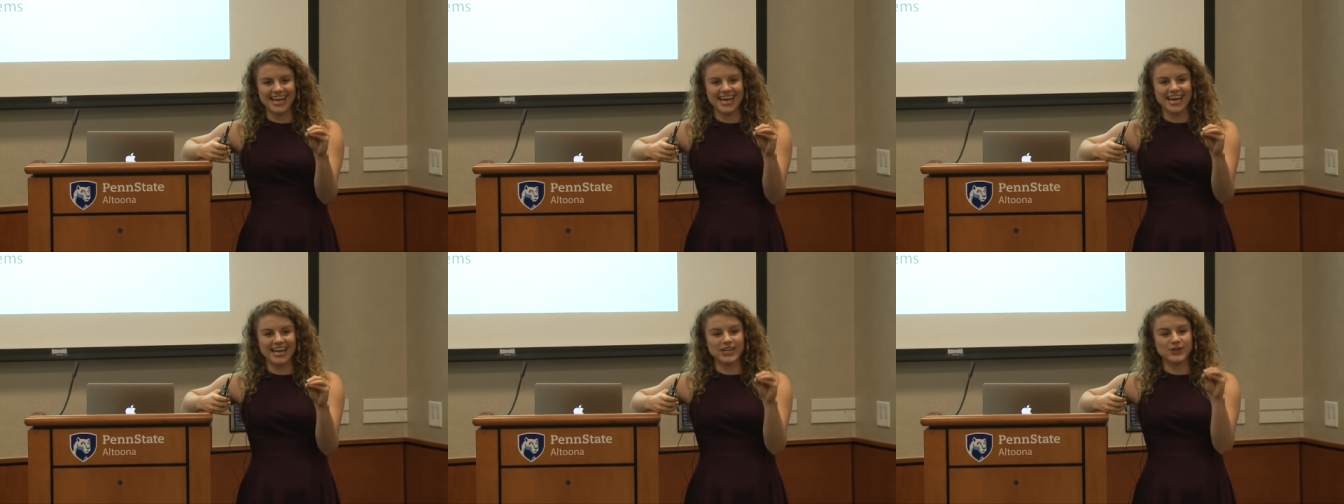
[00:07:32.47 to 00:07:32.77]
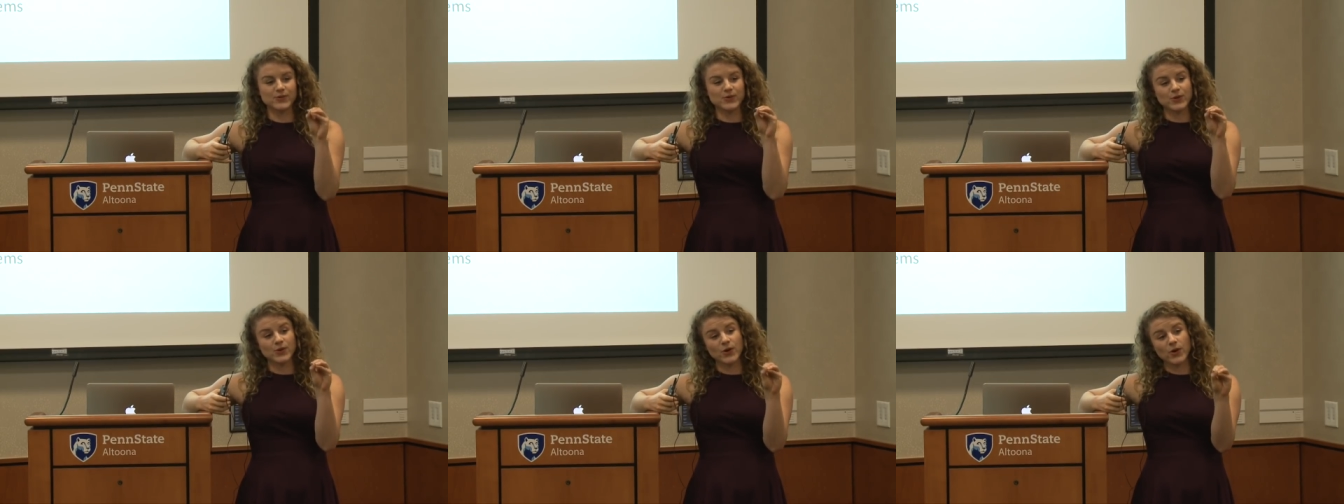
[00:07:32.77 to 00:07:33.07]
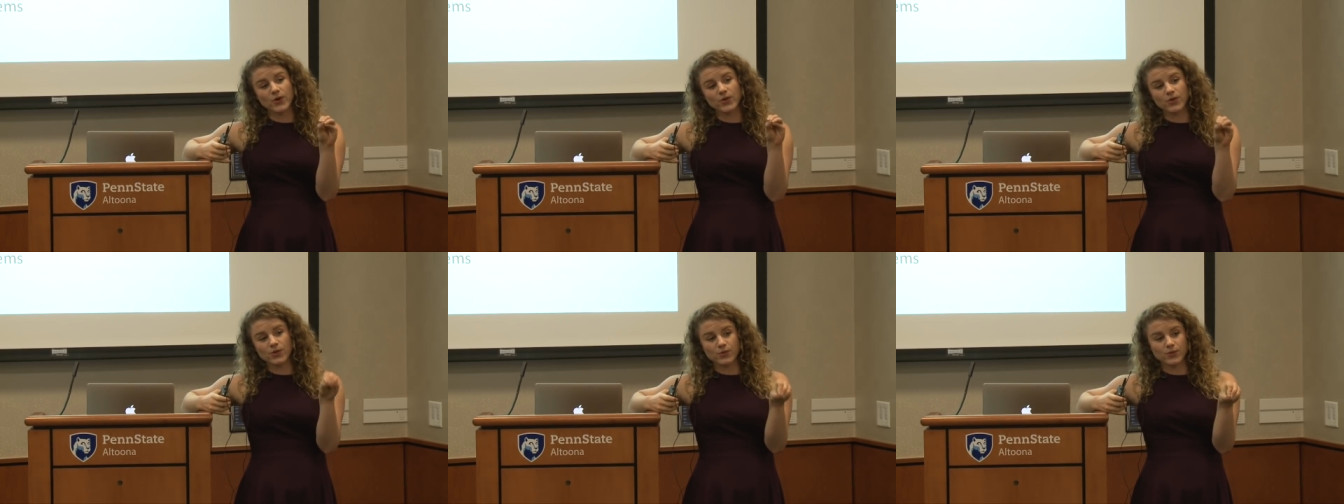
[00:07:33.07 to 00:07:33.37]
and it will
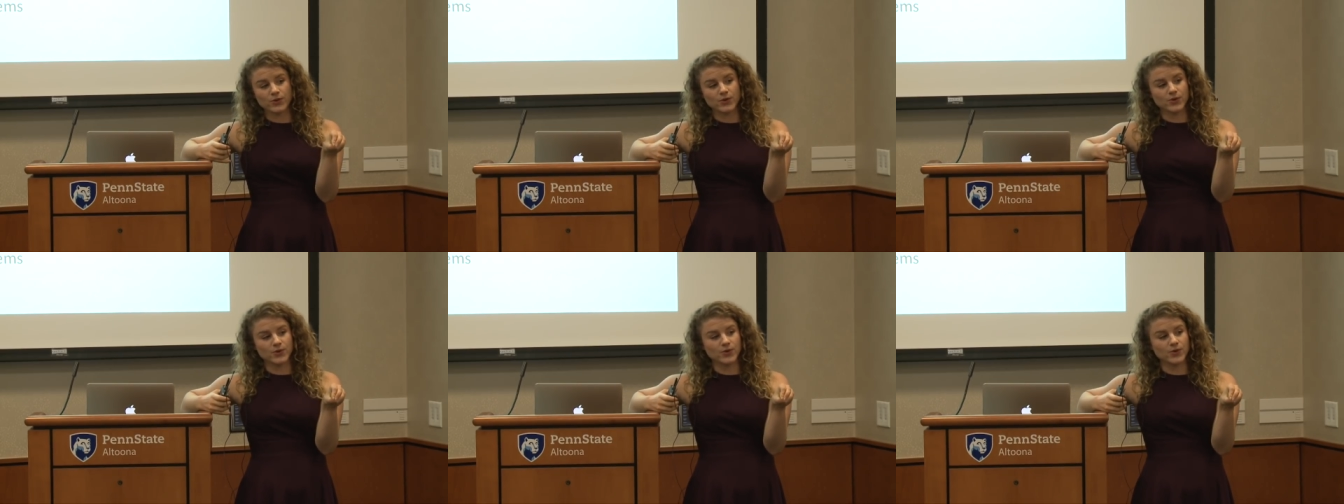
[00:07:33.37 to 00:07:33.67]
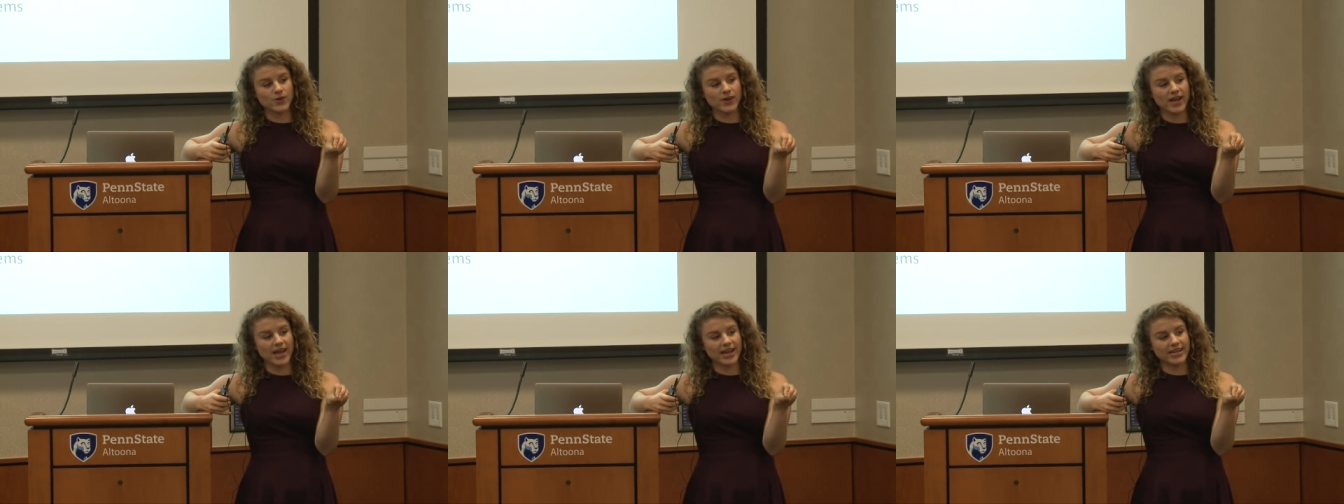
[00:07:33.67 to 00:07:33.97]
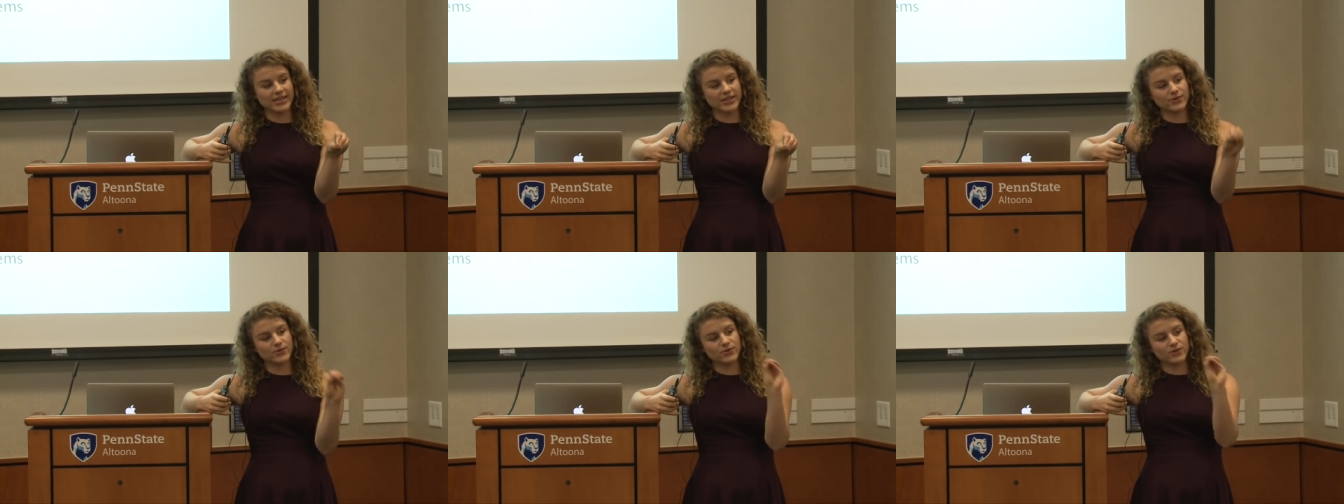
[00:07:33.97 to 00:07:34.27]
go through and
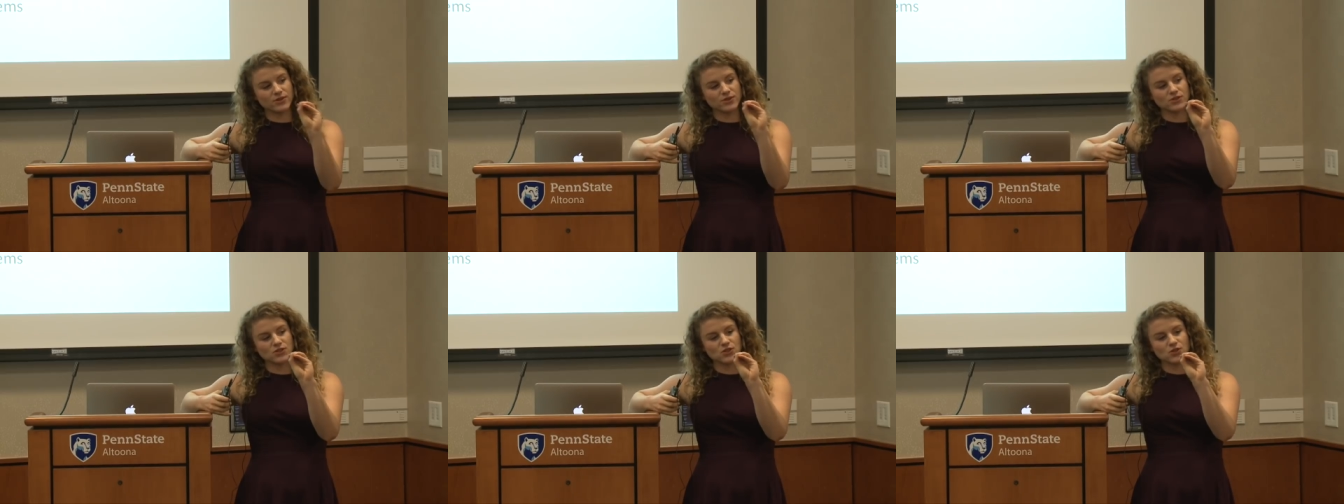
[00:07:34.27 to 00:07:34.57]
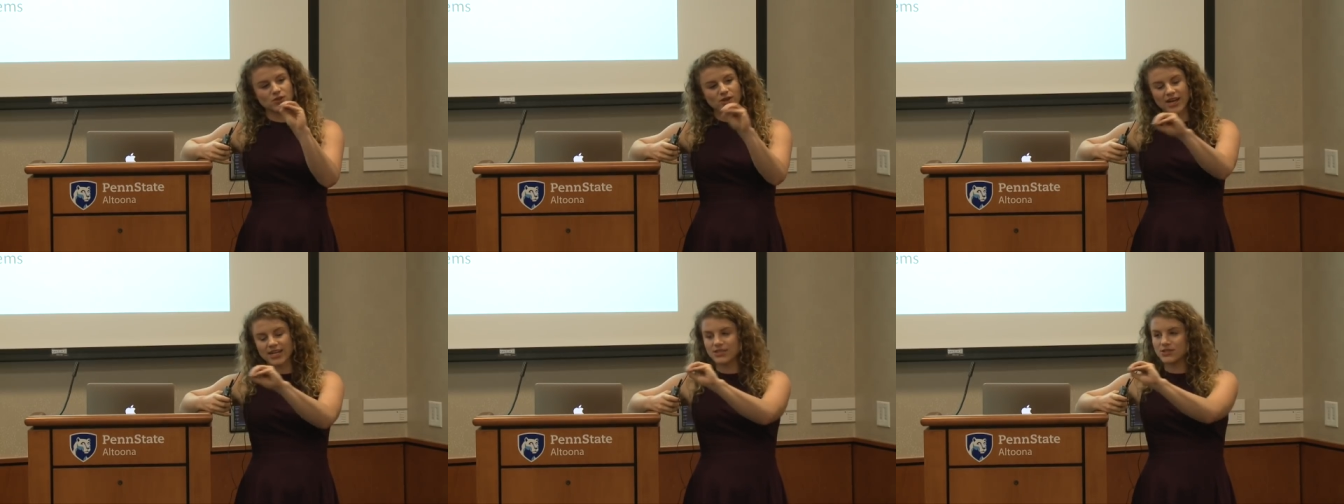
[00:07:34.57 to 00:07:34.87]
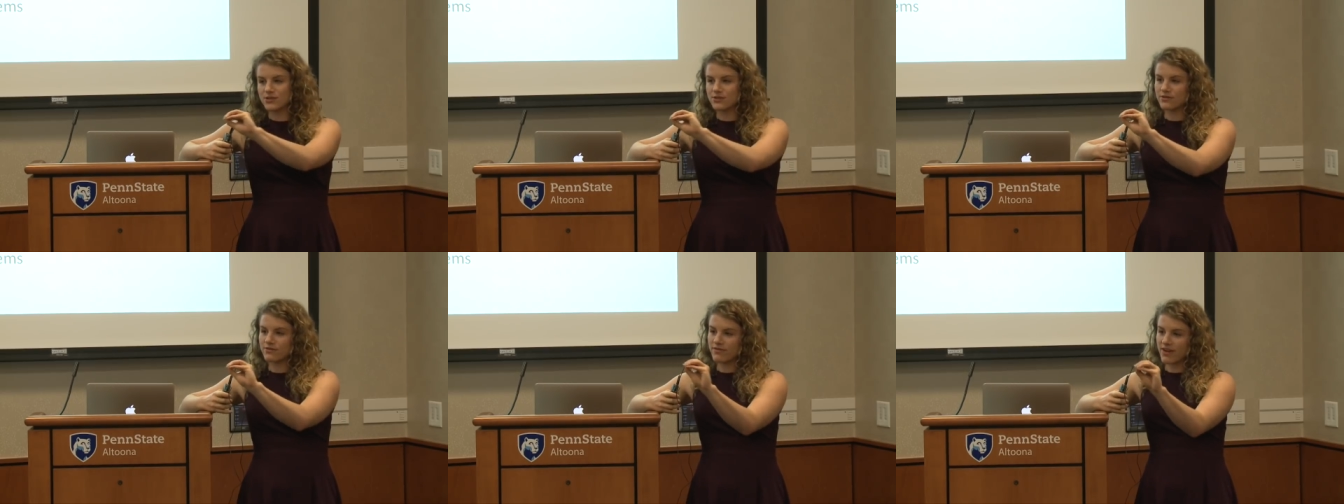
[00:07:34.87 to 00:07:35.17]
it will try
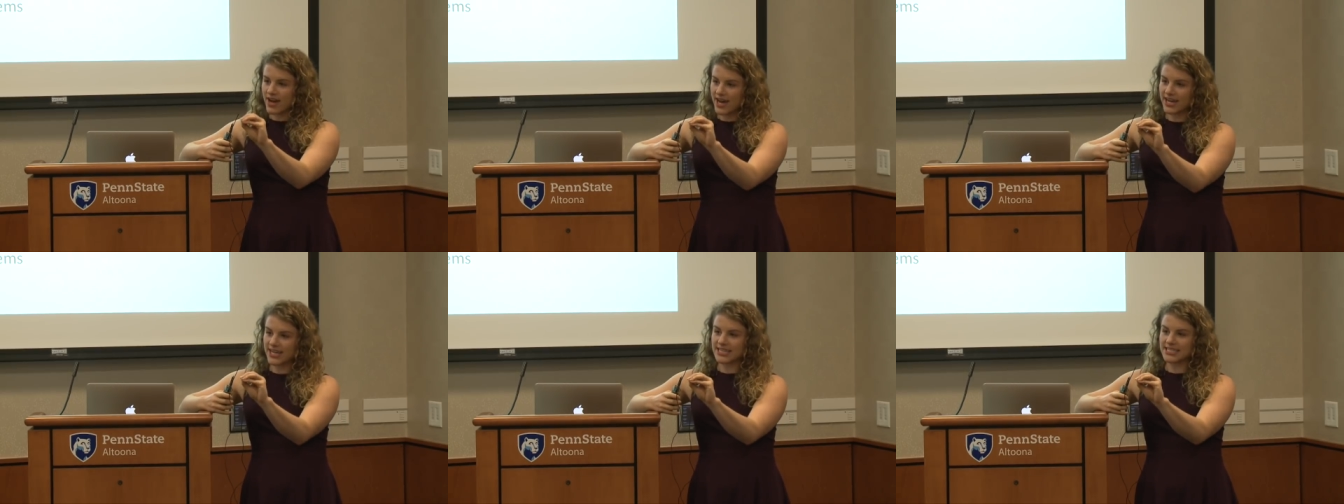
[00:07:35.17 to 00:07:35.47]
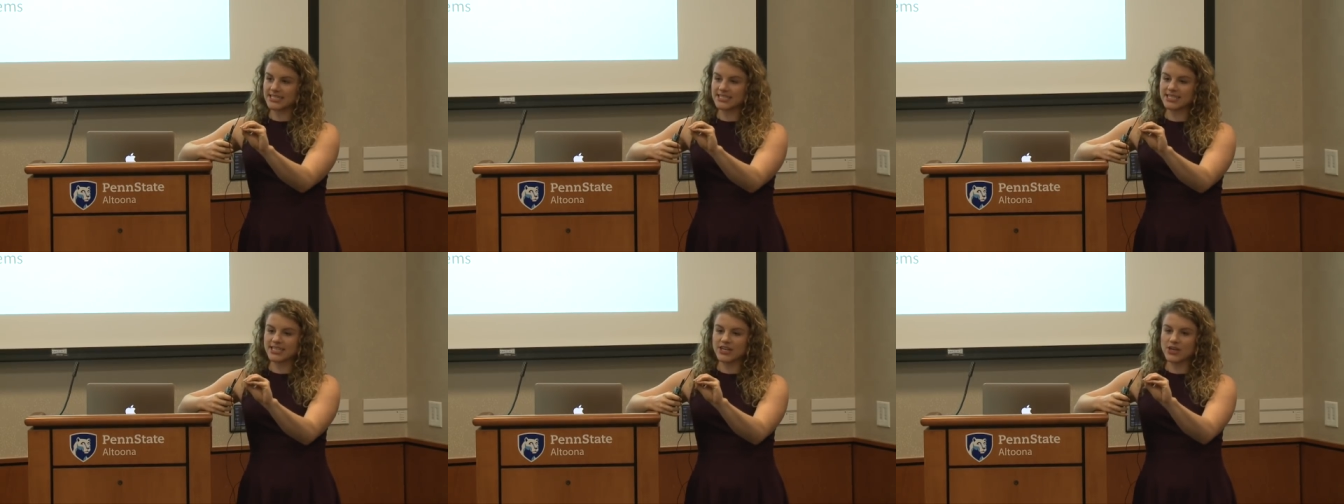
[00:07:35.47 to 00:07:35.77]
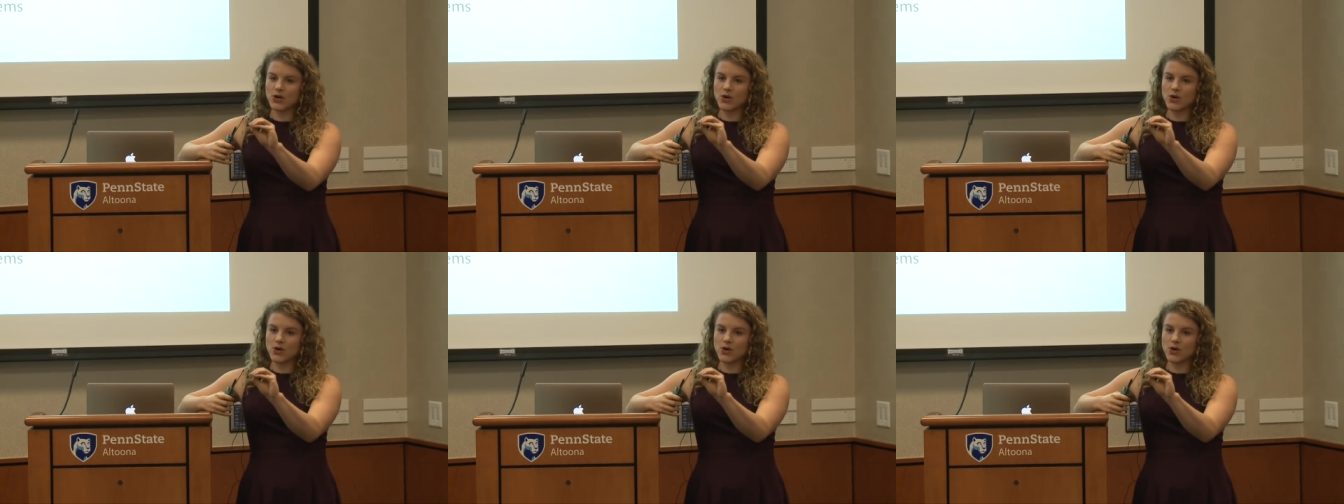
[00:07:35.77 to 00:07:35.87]
to find